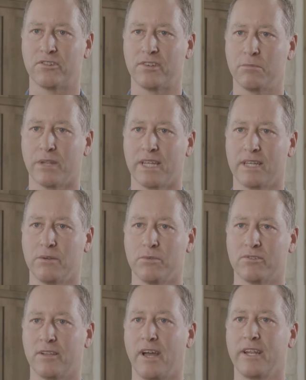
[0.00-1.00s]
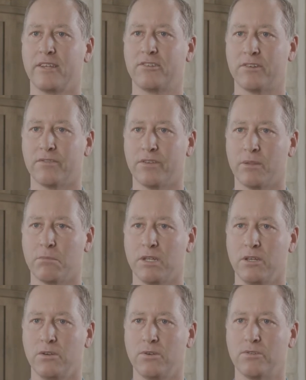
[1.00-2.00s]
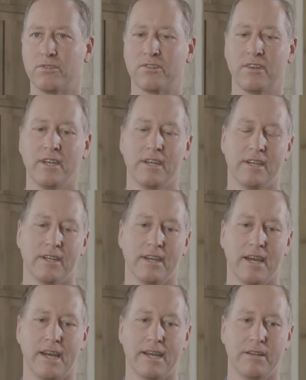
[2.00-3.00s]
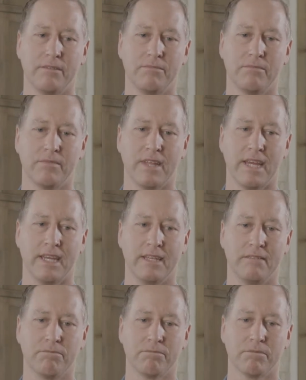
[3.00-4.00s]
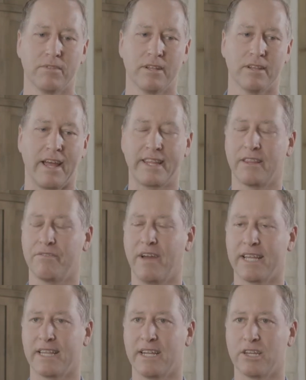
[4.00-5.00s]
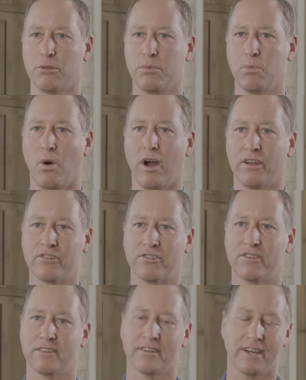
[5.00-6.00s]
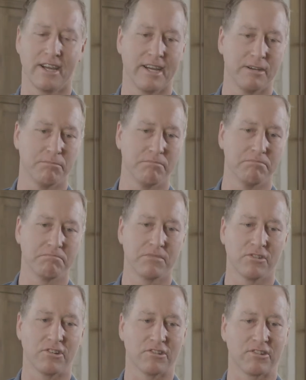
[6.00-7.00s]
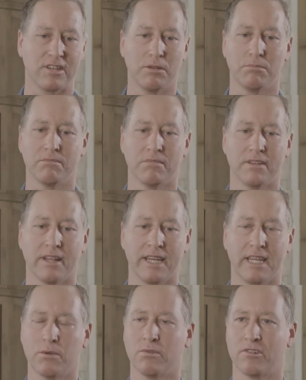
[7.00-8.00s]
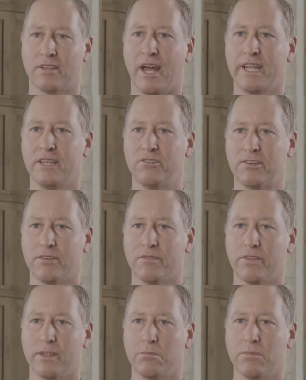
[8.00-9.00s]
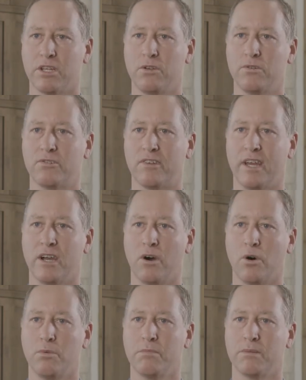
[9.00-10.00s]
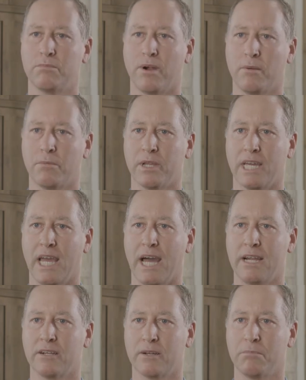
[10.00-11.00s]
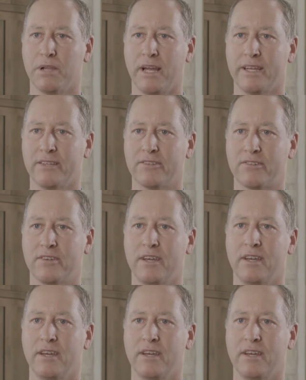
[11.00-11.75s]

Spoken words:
It seemed like it was a lot easier for them to use. They liked the fact that it could be washed. Just seemed like it was a lot easier for them to use at home and probably higher compliance.